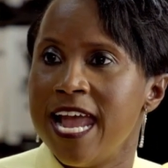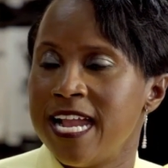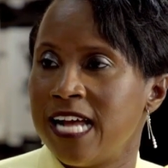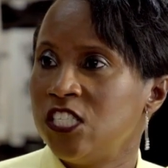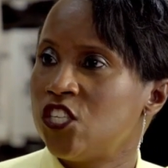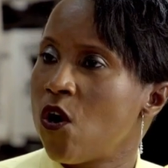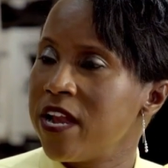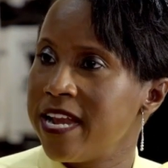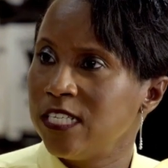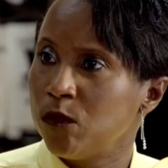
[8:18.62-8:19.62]
I
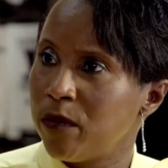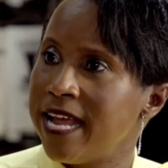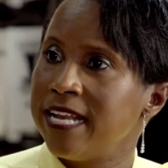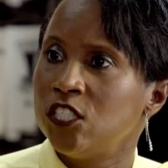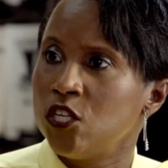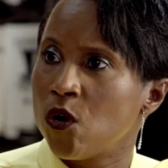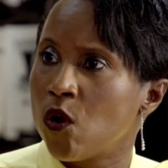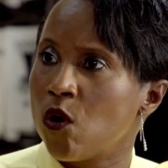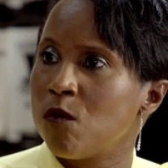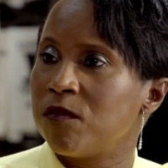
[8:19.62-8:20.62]
started explaining to
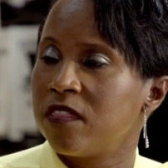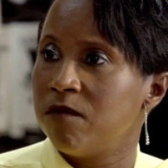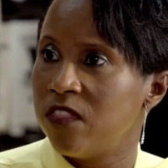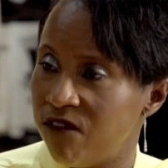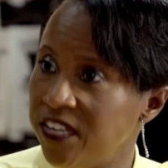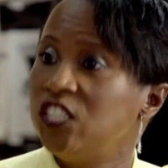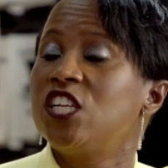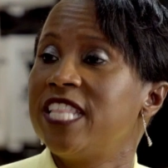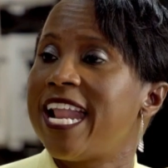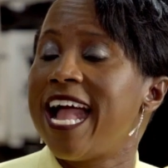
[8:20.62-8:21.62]
her the
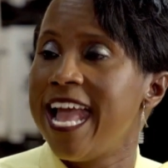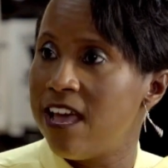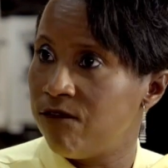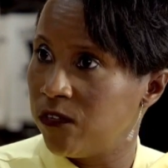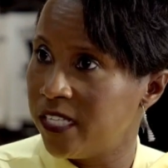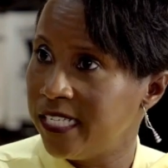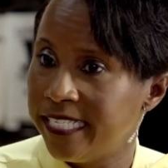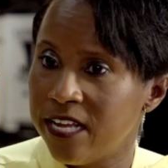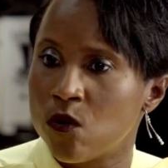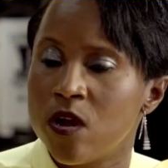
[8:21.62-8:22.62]
vision that I had for the
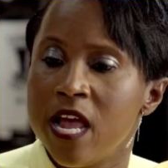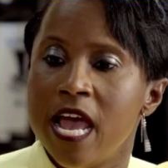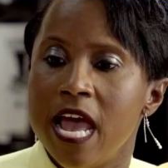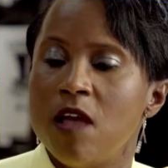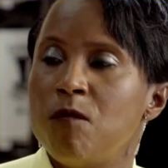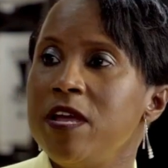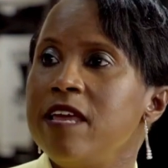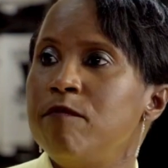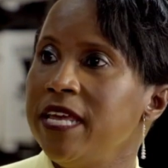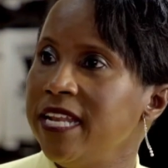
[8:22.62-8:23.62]
center, and
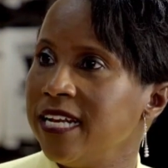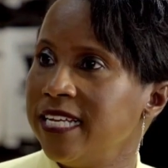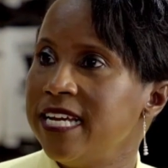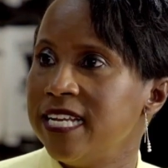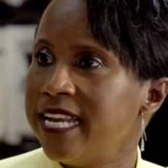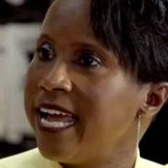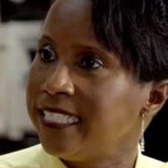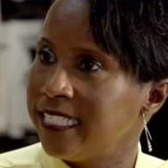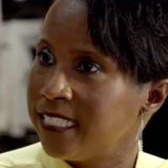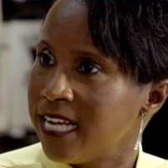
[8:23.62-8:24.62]
we immediately
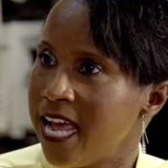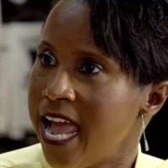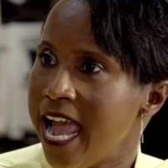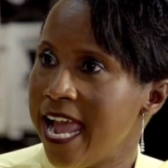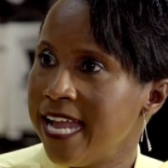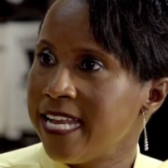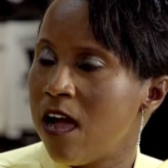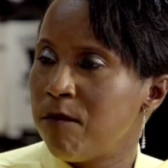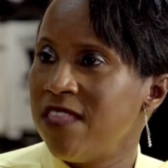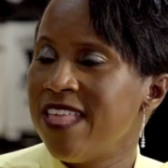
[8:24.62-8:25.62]
connected. And
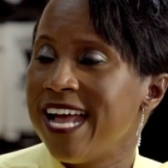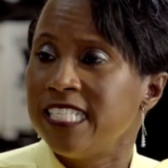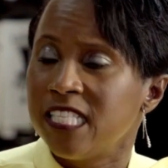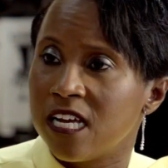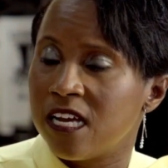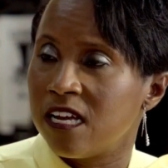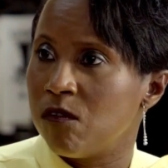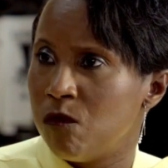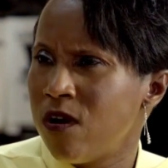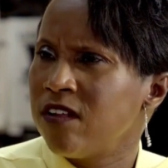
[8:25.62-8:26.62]
that's
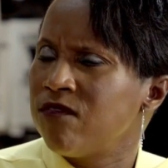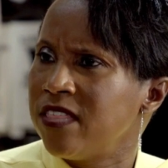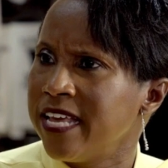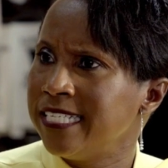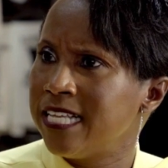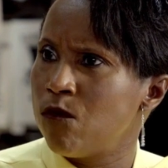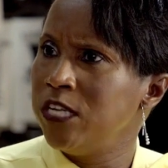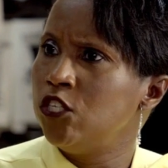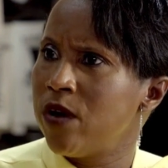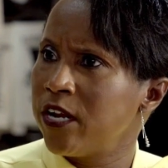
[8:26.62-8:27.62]
one of the things that we
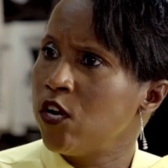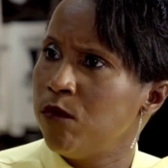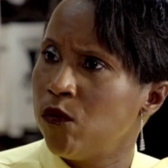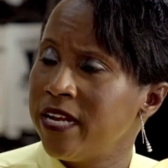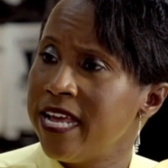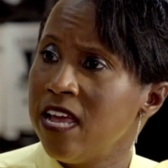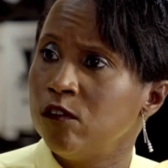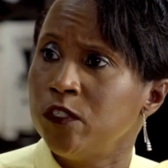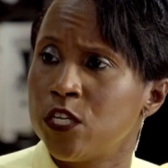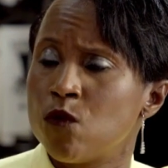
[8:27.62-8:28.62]
do at a community
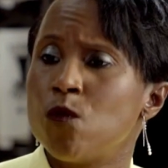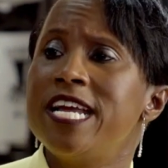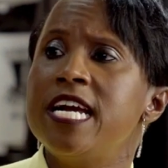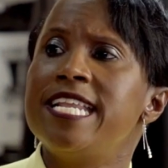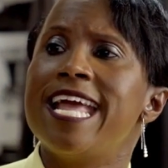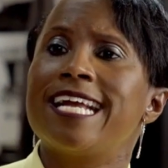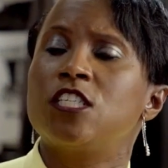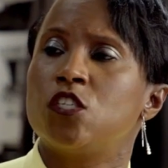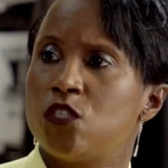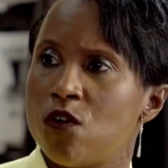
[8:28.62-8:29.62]
health center. We connect
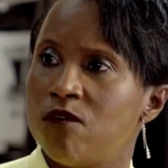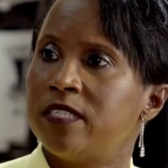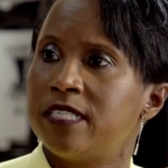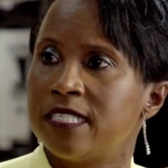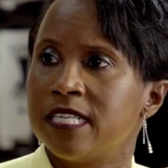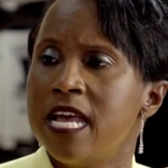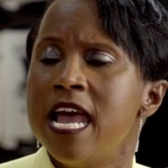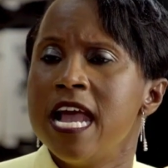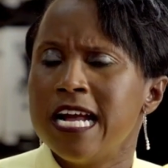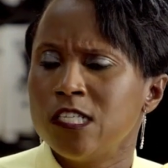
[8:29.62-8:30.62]
to services.
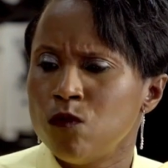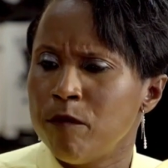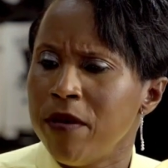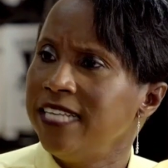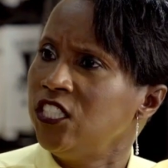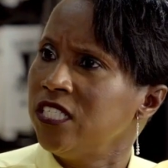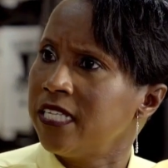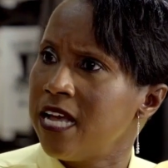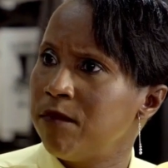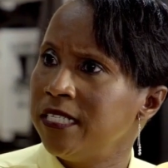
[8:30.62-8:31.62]
Because when patients
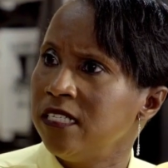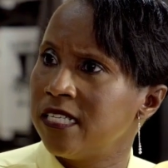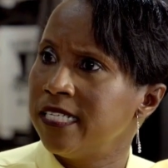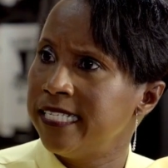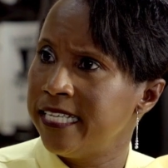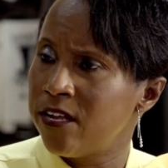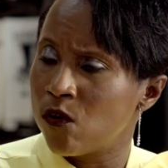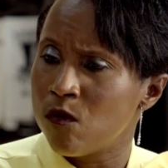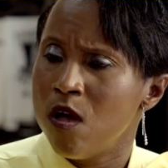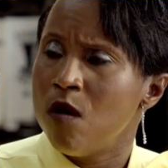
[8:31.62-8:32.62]
come into the
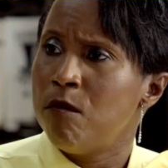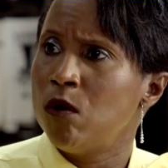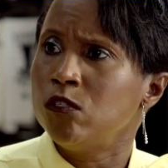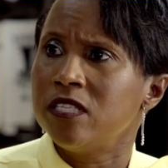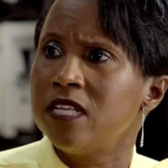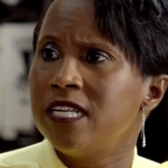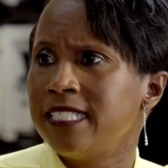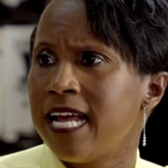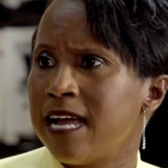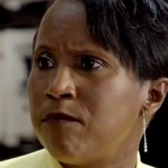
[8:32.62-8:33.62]
center, most of the
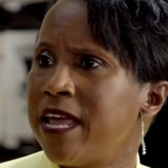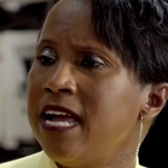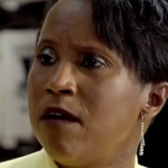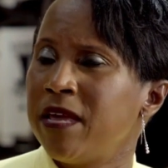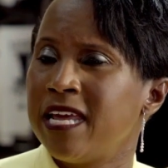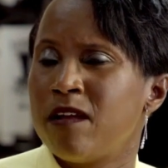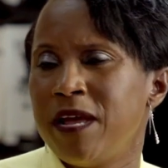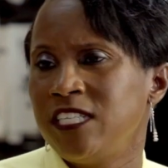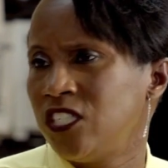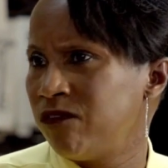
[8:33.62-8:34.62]
time they come in,
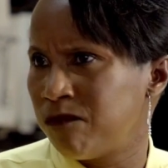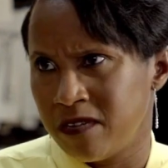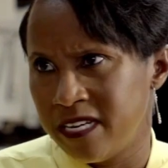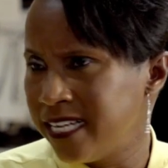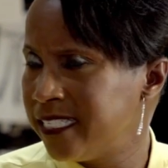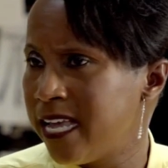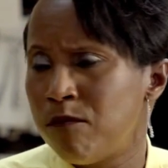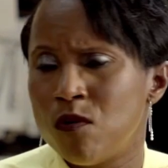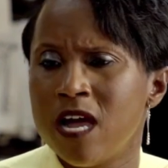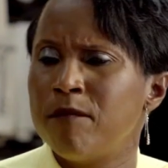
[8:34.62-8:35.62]

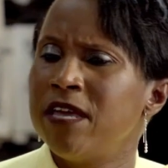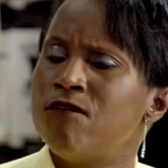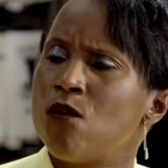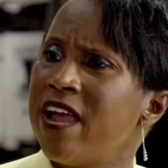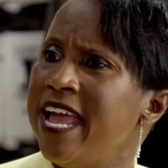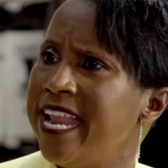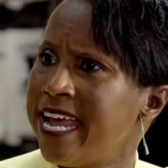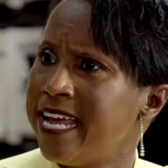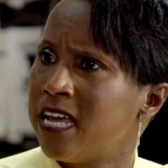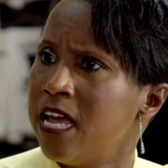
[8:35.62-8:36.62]
come in for a headache.